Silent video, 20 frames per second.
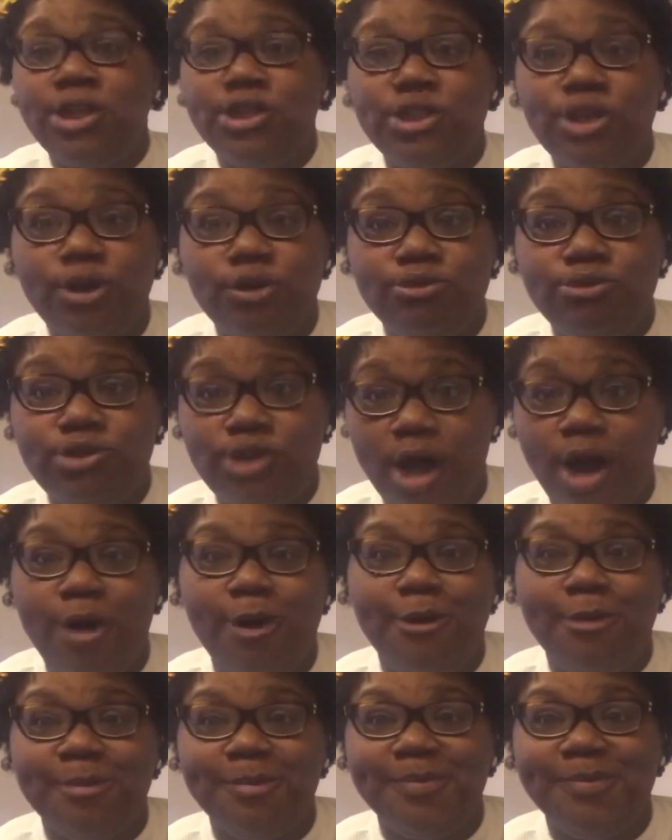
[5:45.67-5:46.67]
So
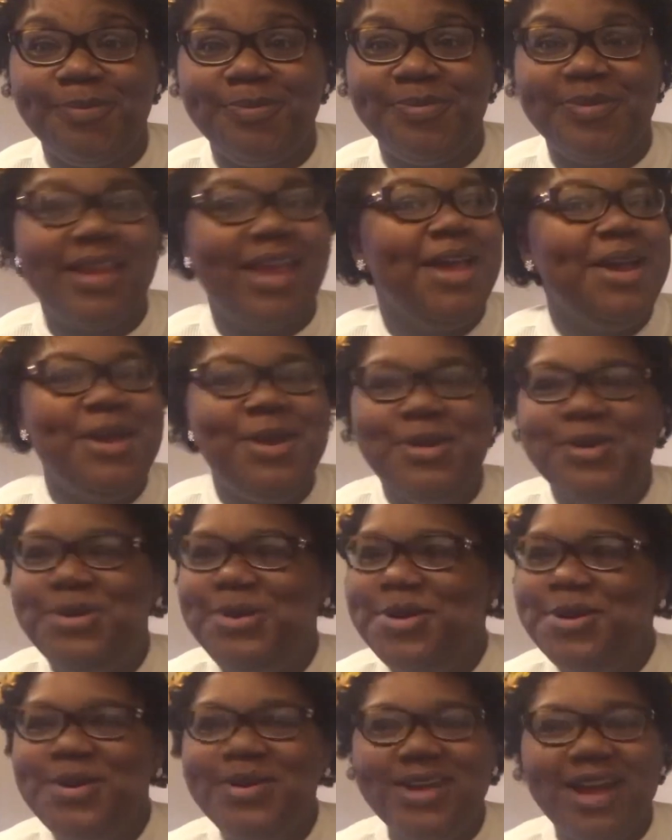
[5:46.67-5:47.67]
don't.
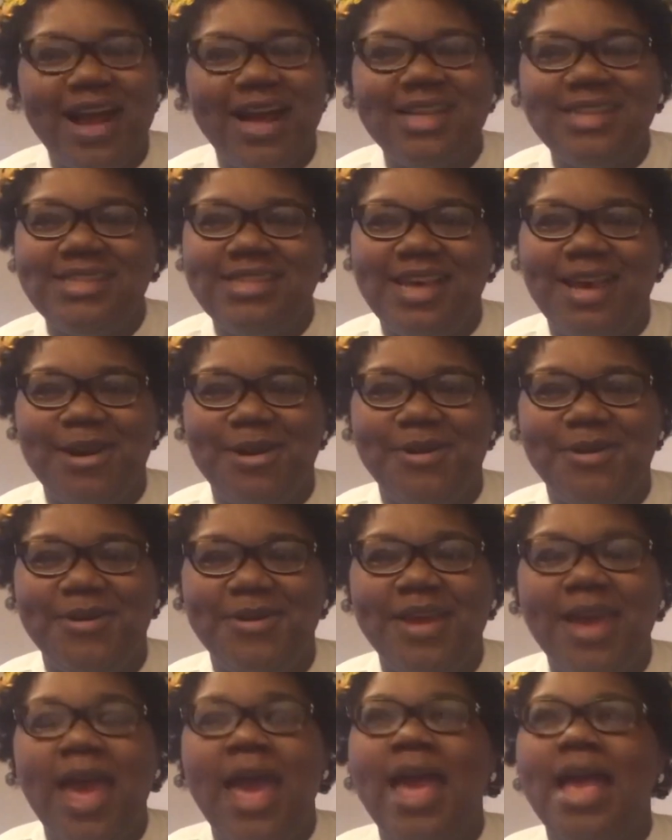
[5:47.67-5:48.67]
Do not
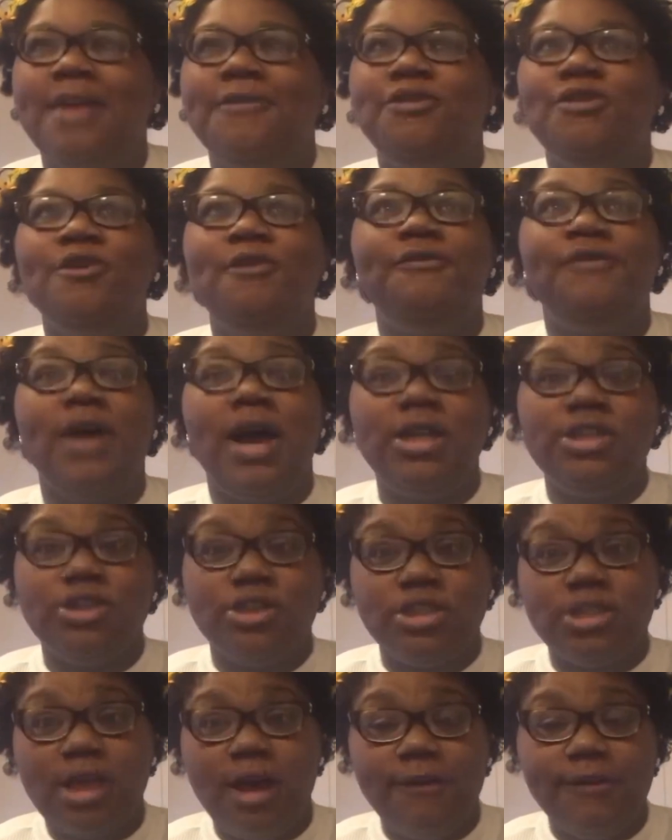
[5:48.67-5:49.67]
settle. If you find
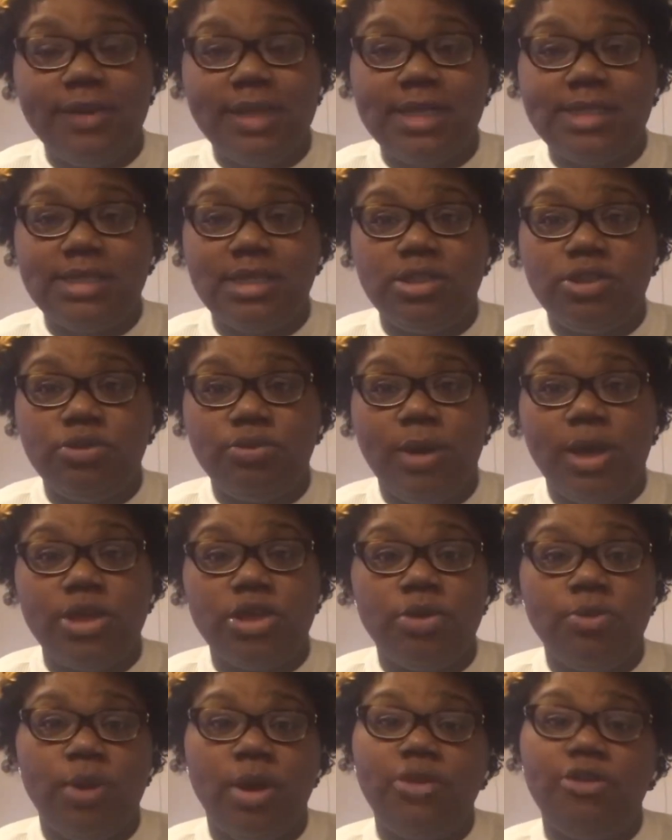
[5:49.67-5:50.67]
yourself in a
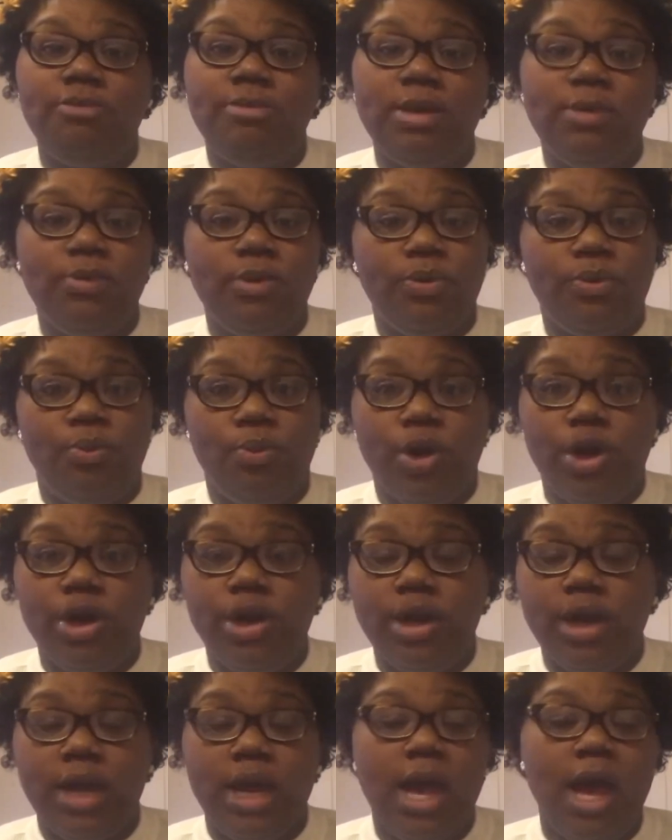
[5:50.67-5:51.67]
situation, whether it be with
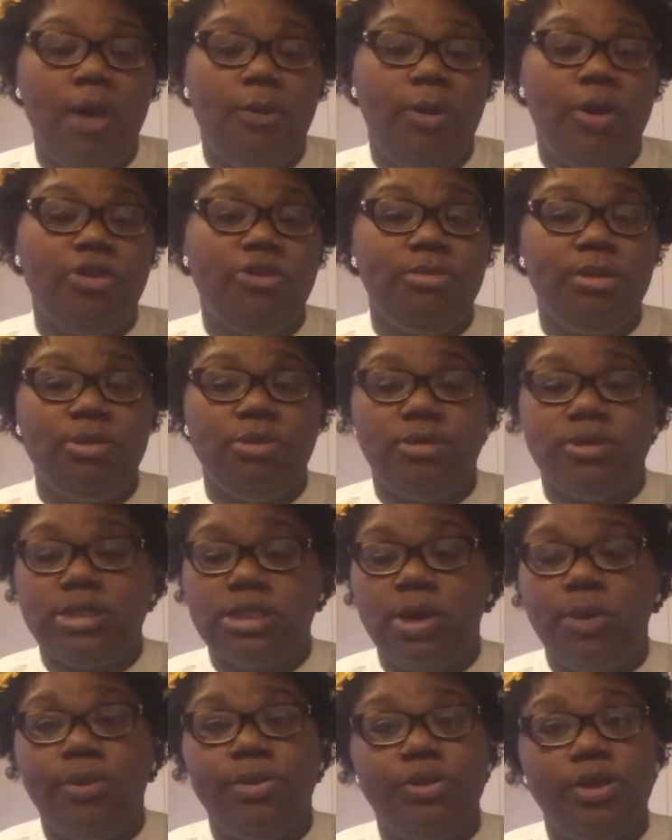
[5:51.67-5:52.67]
work, whether it be with
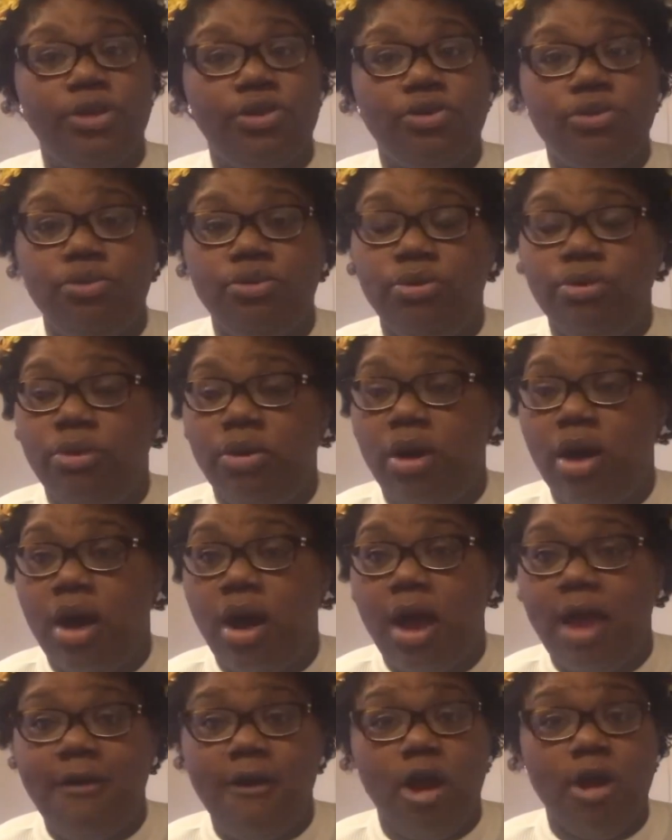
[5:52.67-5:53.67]
someone that you
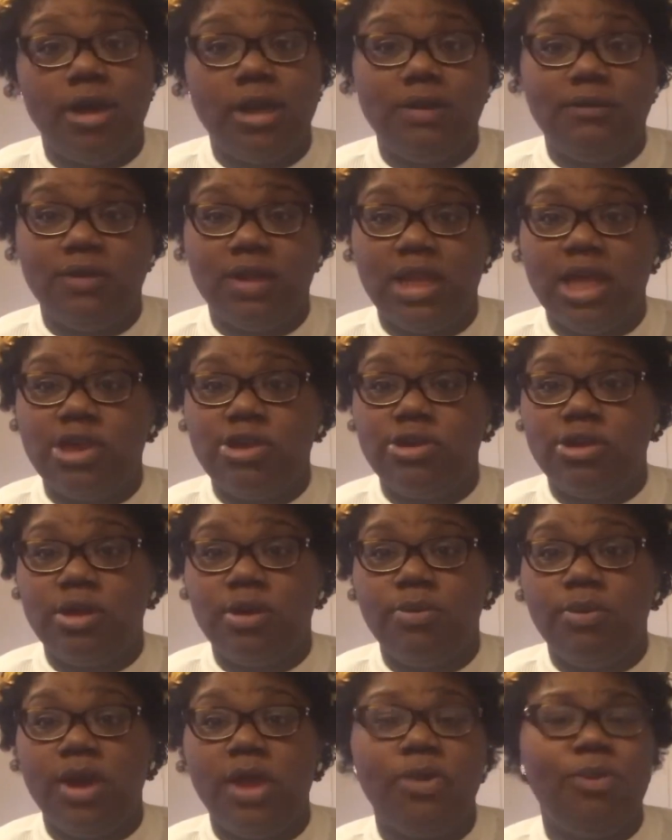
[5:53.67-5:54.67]
are in a
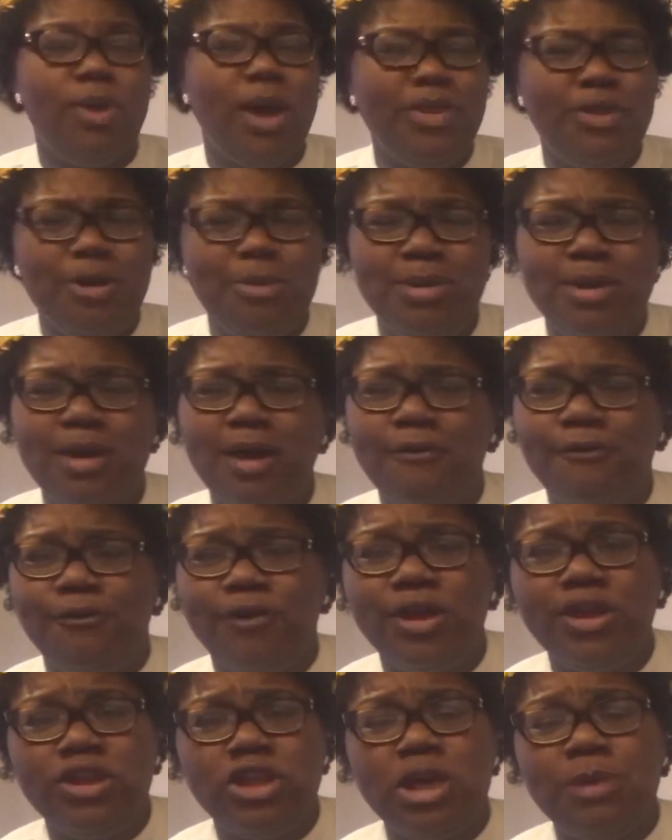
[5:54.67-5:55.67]
relationship with, whether it be a
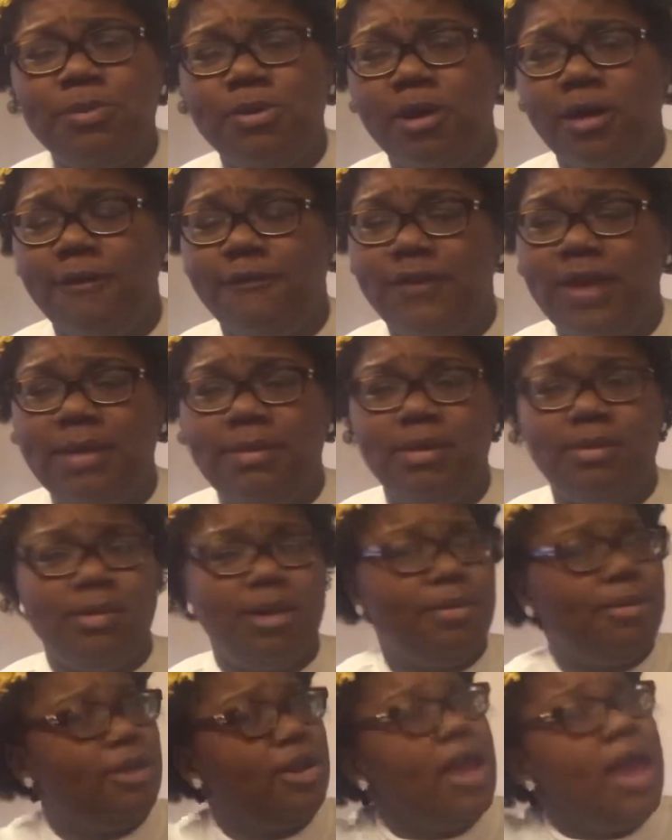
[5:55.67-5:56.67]
friendship or a family
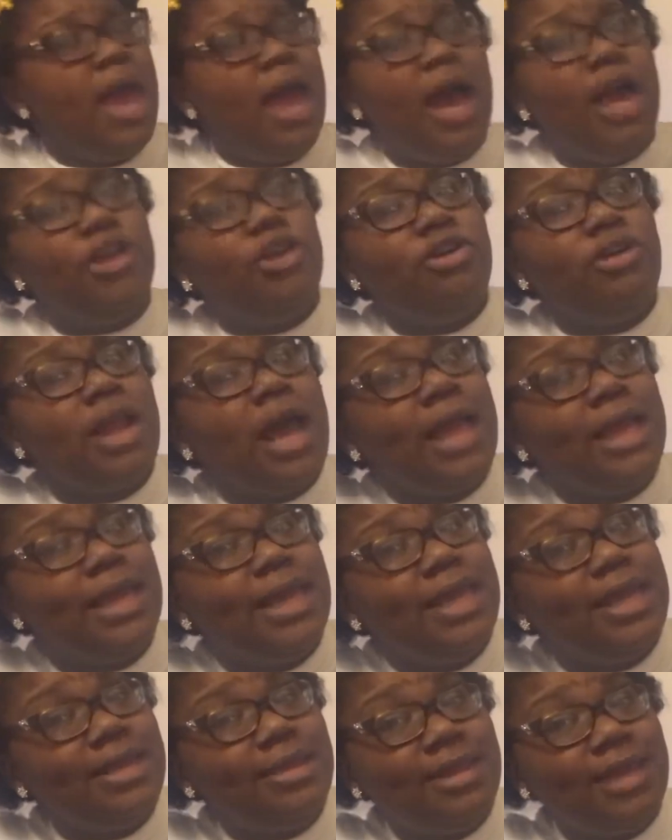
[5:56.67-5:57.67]
member, and you're not
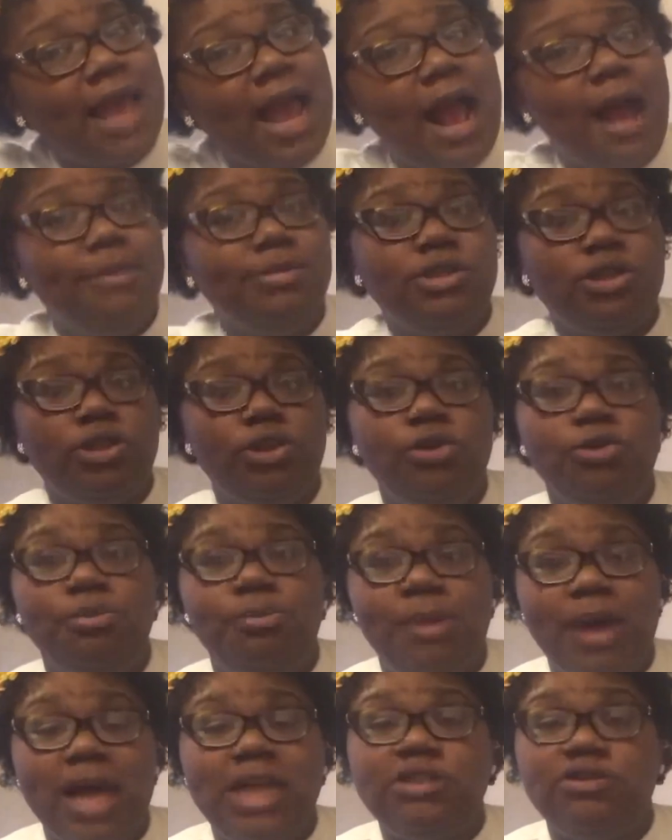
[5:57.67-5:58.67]
getting the
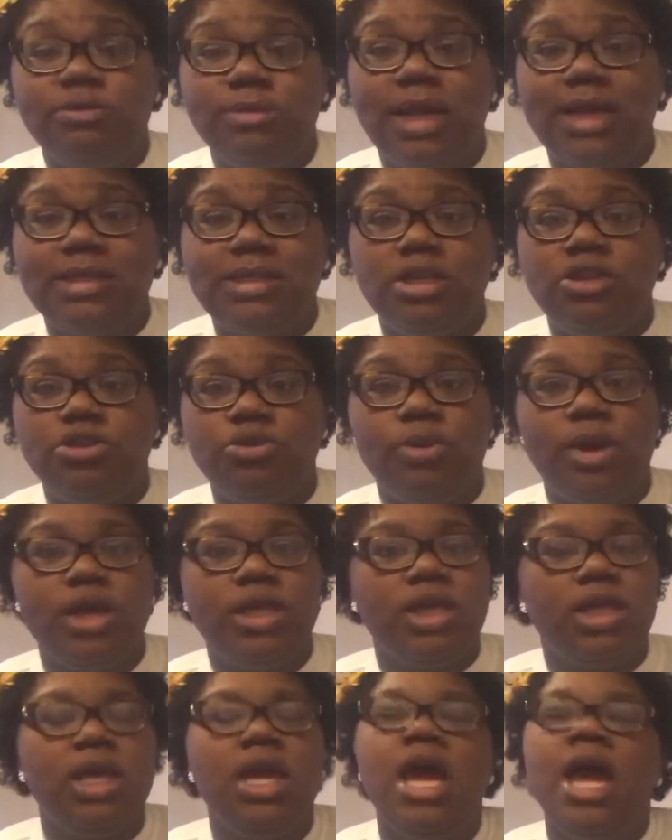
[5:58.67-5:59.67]
absolute best from that
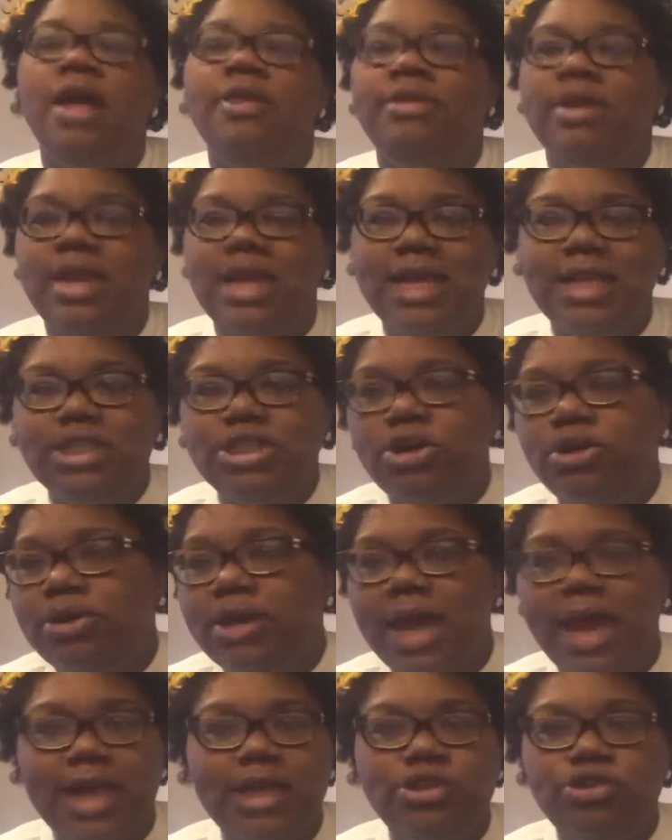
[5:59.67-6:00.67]
situation, then it's
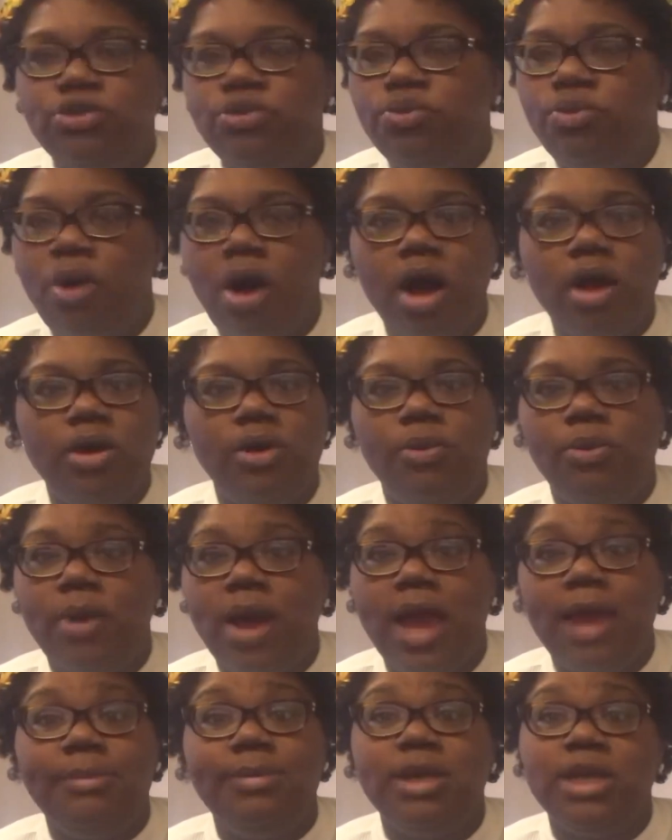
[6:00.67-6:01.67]
okay to walk
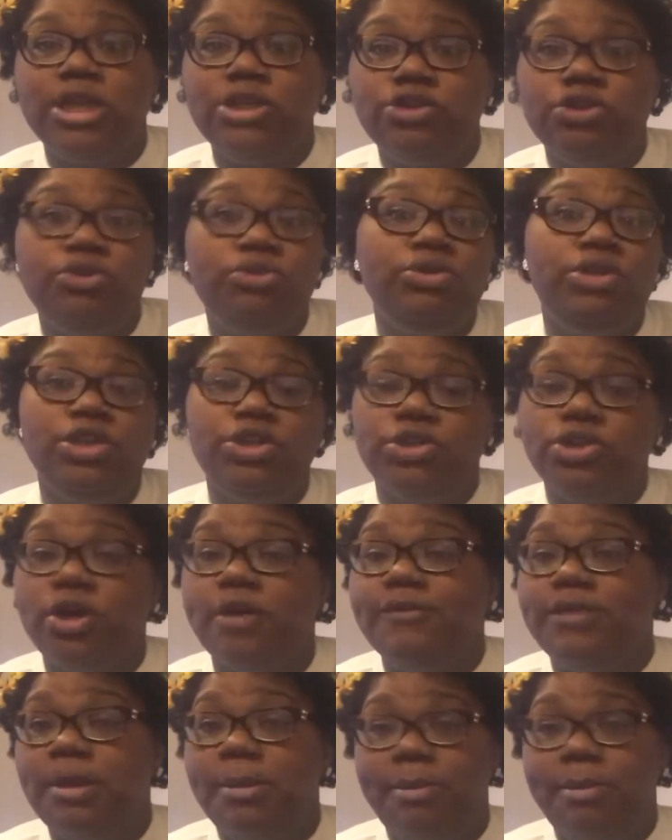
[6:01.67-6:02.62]
away because you deserve